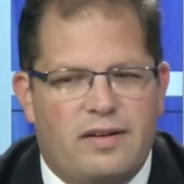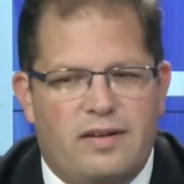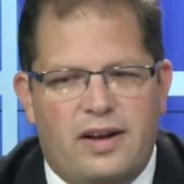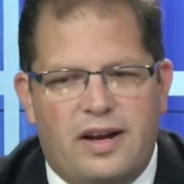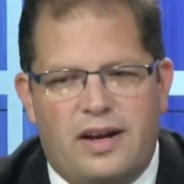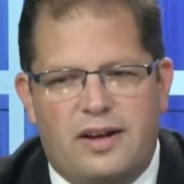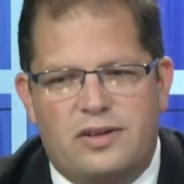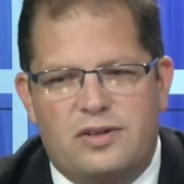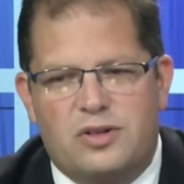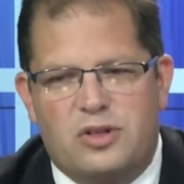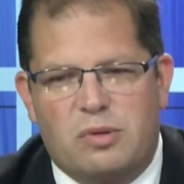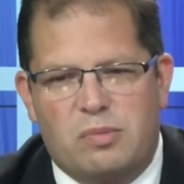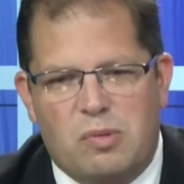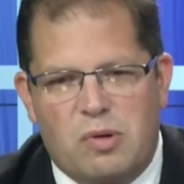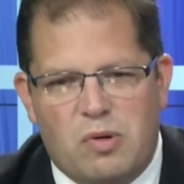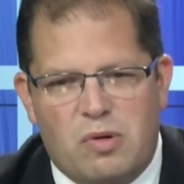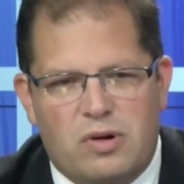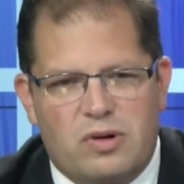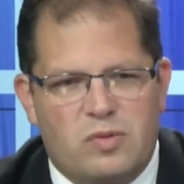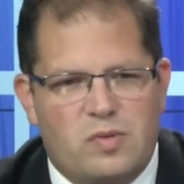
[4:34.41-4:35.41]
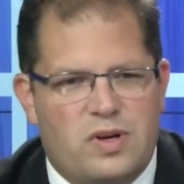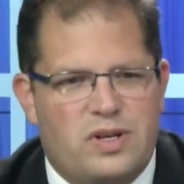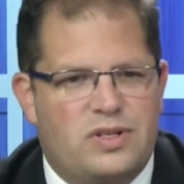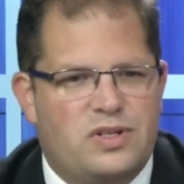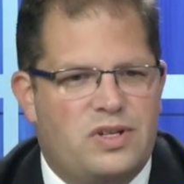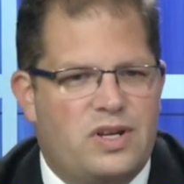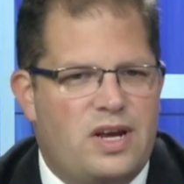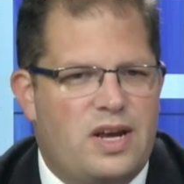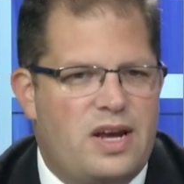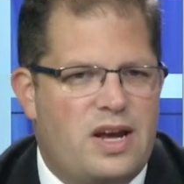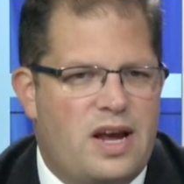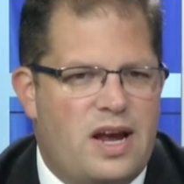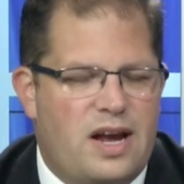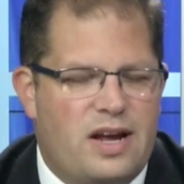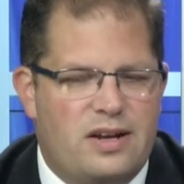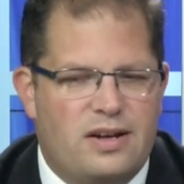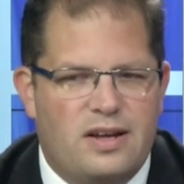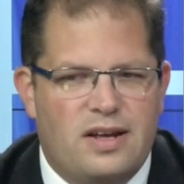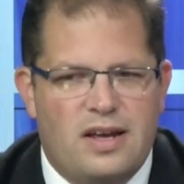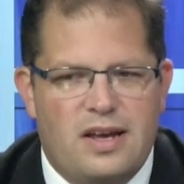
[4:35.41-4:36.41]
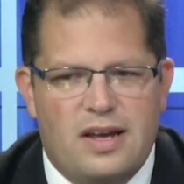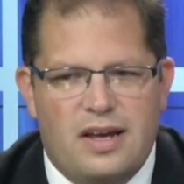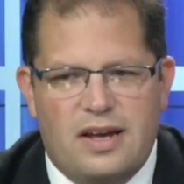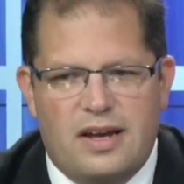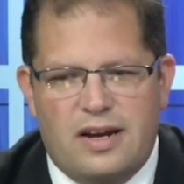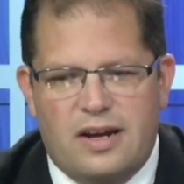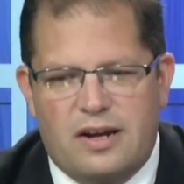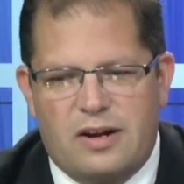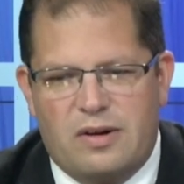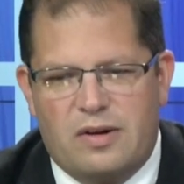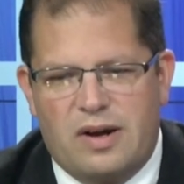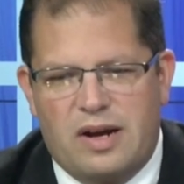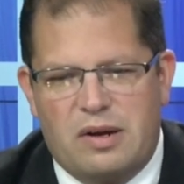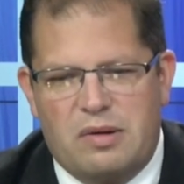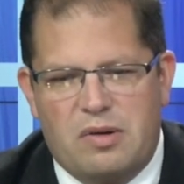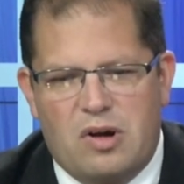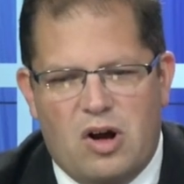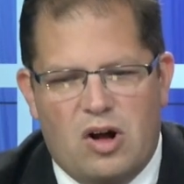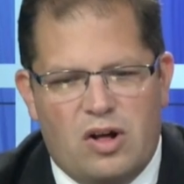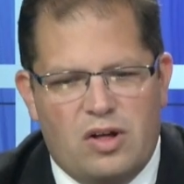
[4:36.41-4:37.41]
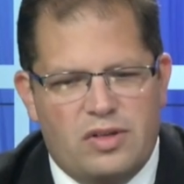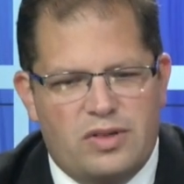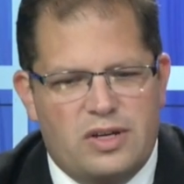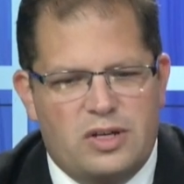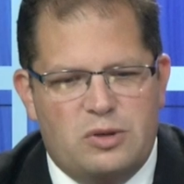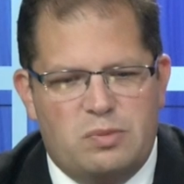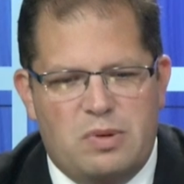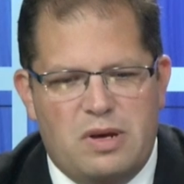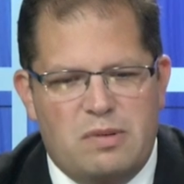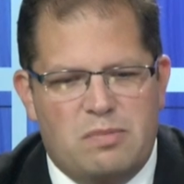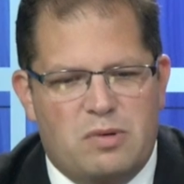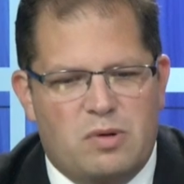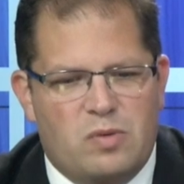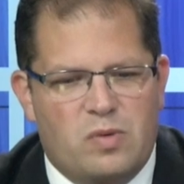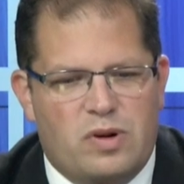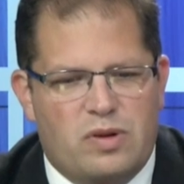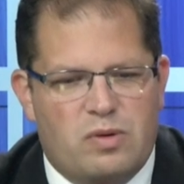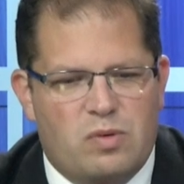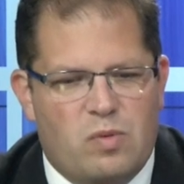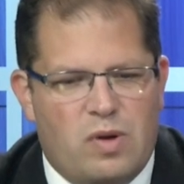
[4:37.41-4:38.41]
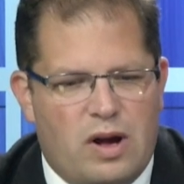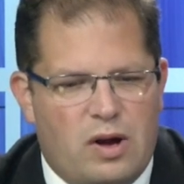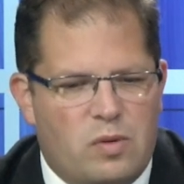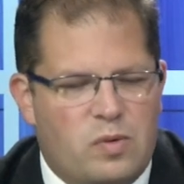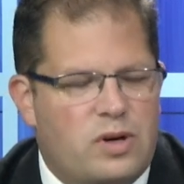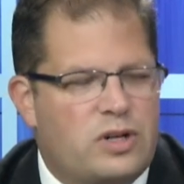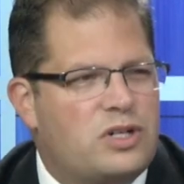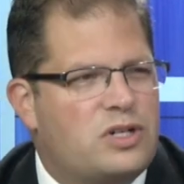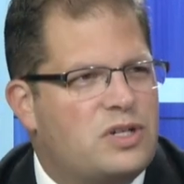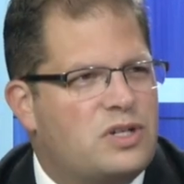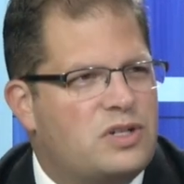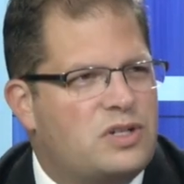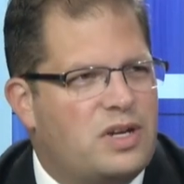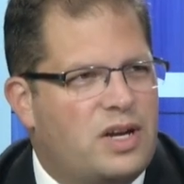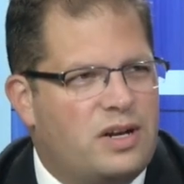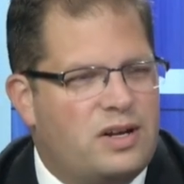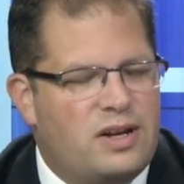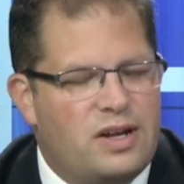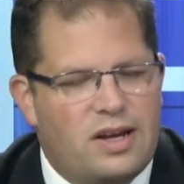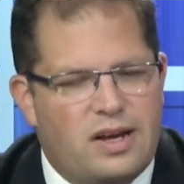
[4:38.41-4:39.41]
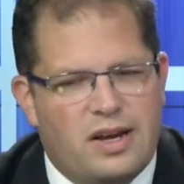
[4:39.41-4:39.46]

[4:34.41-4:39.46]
and support we see, and you know, and all these people with well wishes and